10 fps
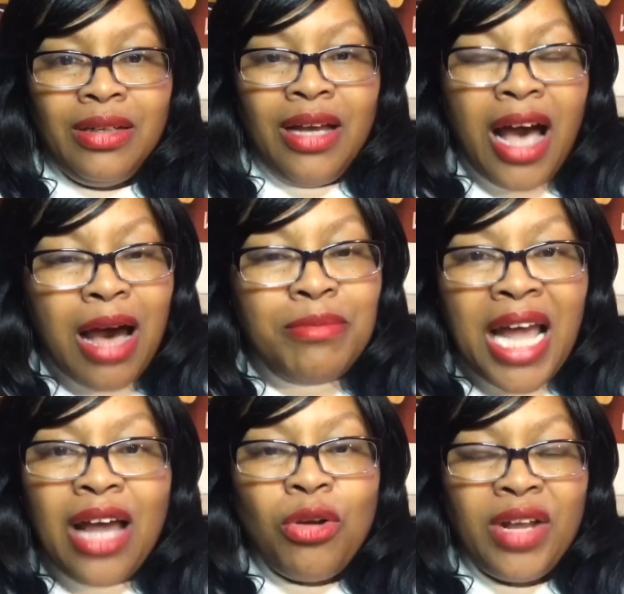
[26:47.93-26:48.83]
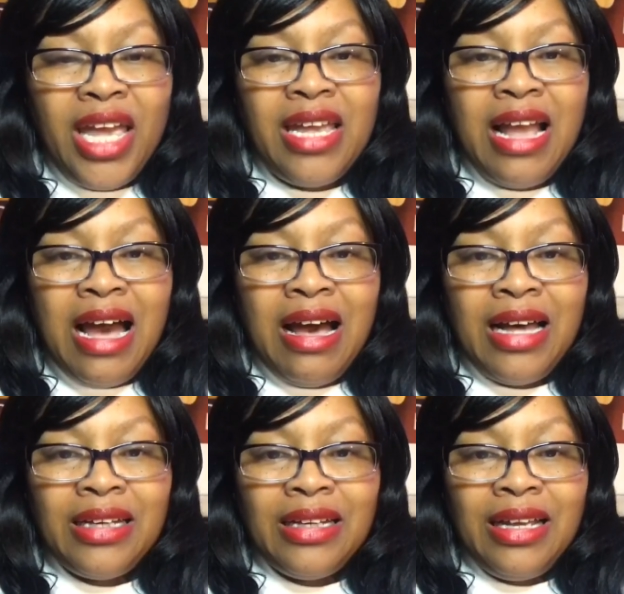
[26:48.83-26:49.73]
I'm not okay, God.
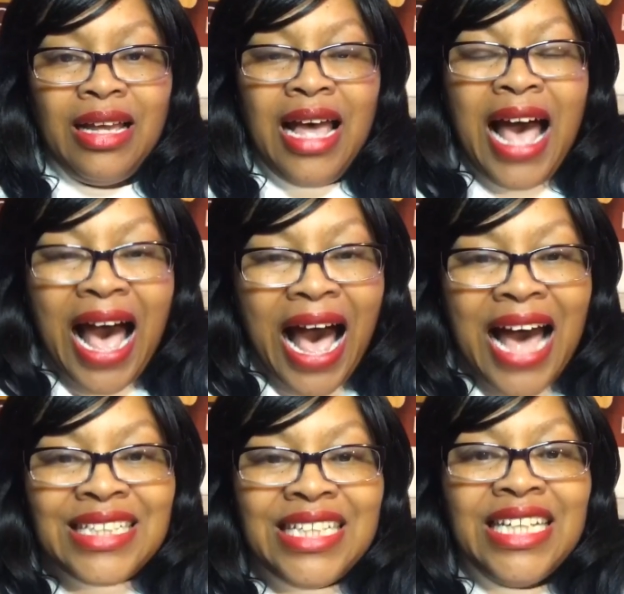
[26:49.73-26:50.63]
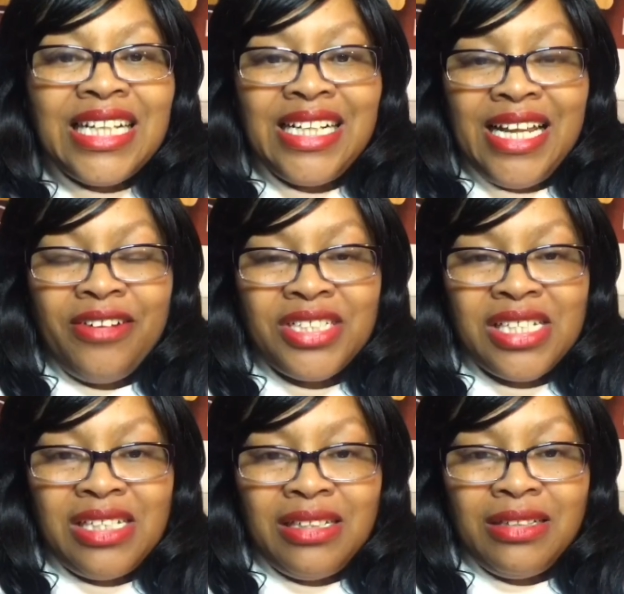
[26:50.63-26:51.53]
I need
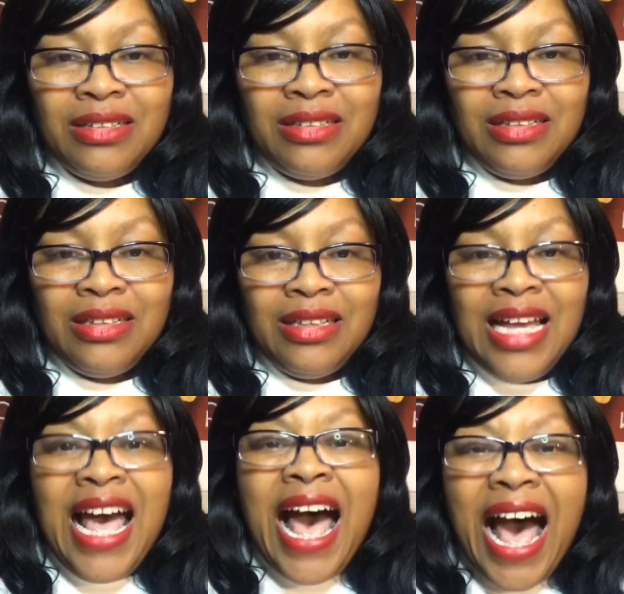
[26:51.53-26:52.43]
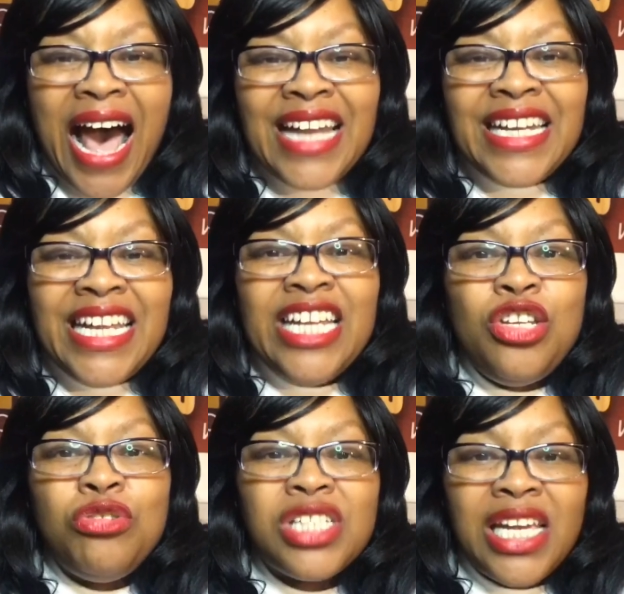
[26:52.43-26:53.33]
clarity. I need you
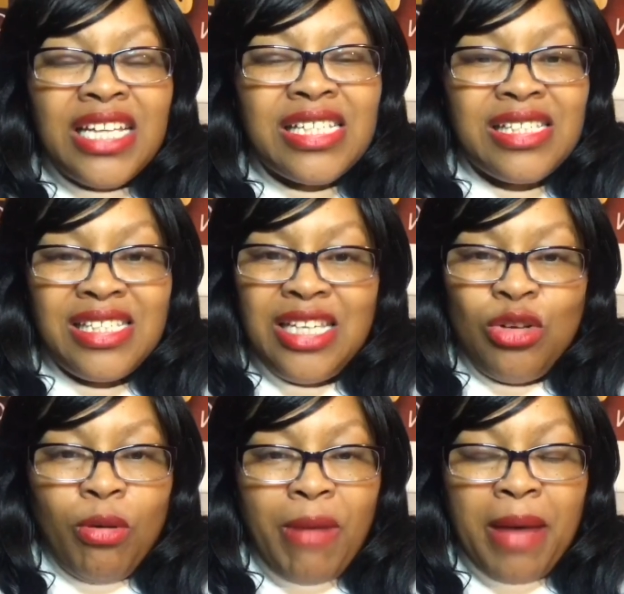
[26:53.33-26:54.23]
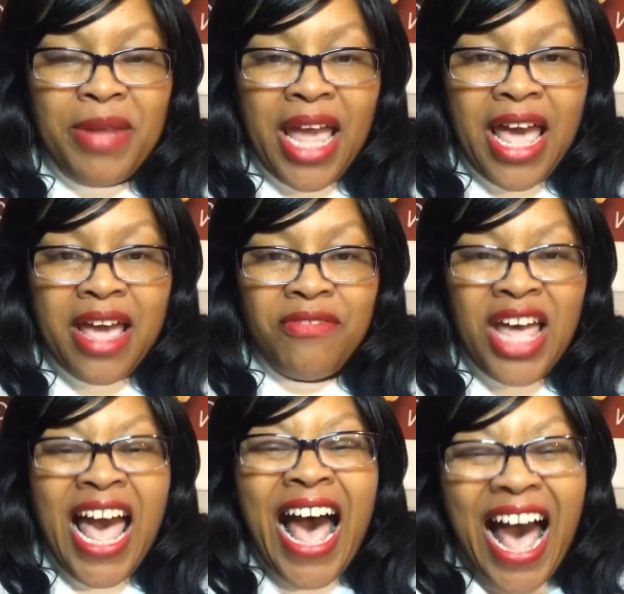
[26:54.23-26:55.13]
to intercede on my behalf.
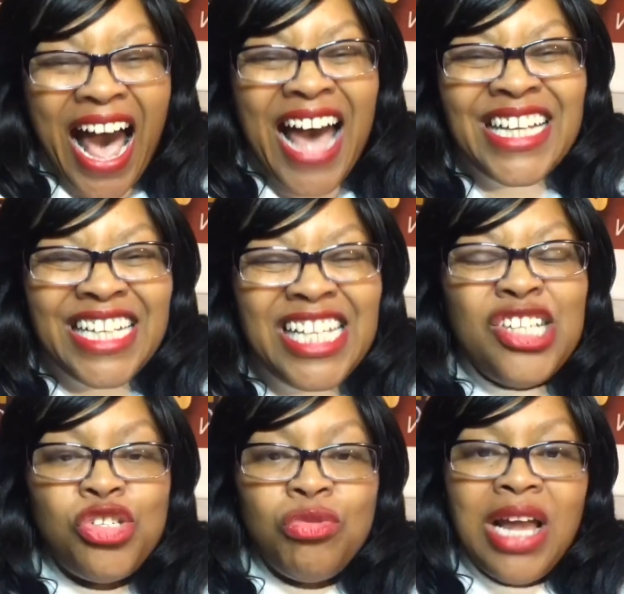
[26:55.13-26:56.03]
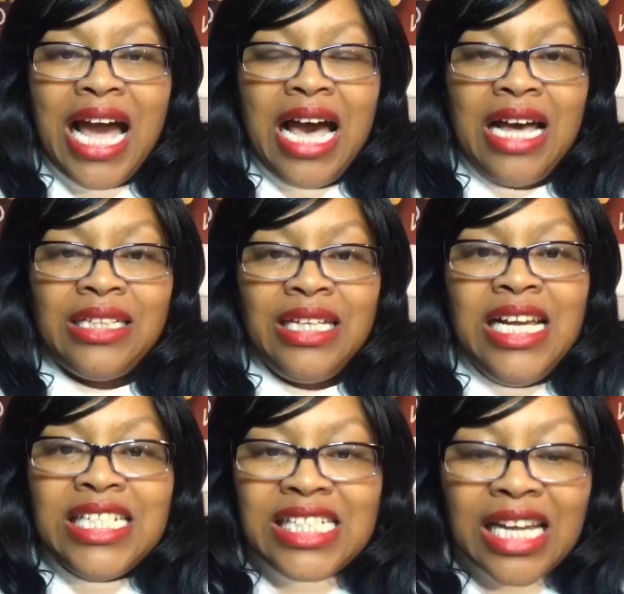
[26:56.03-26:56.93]
I need you, God,
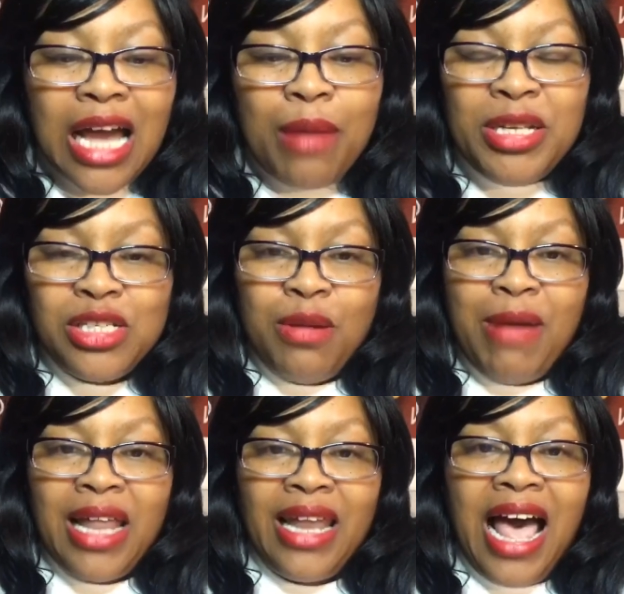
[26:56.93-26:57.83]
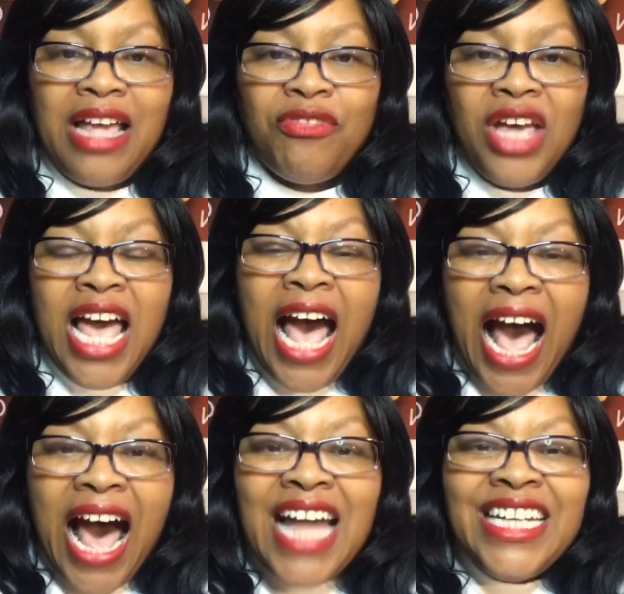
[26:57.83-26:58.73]
to come into my life.
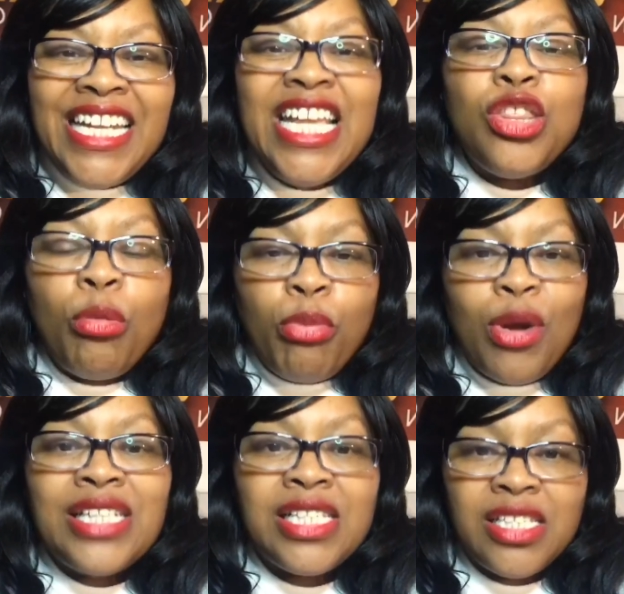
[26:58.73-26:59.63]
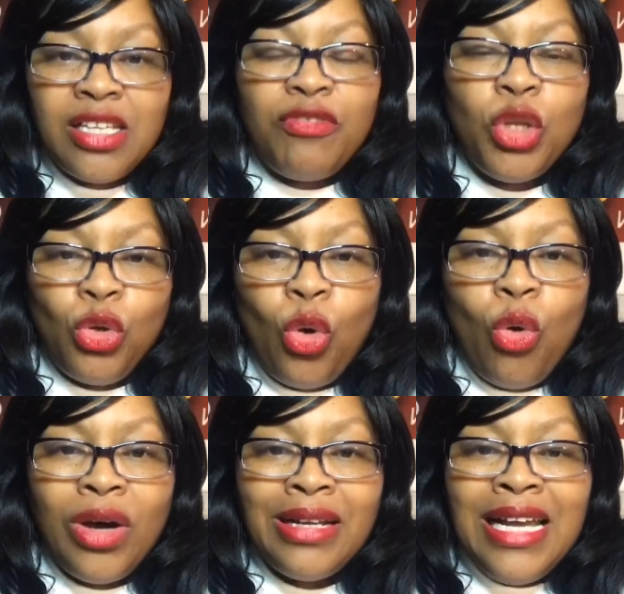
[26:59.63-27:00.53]
I need the presence of the
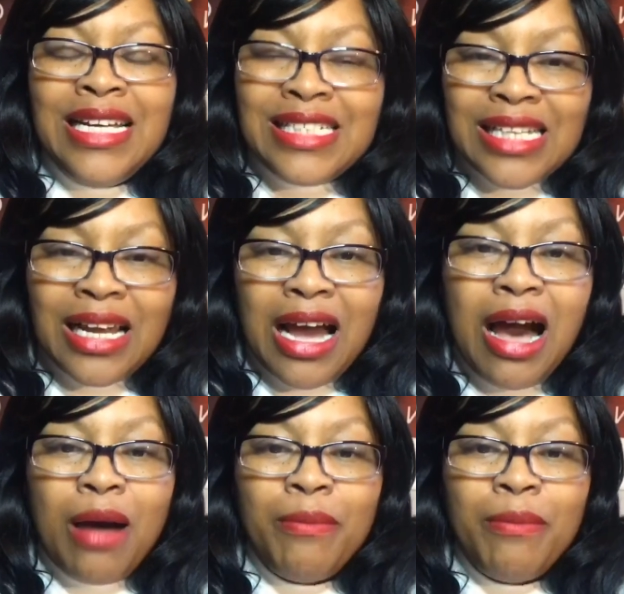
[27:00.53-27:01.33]
Lord to come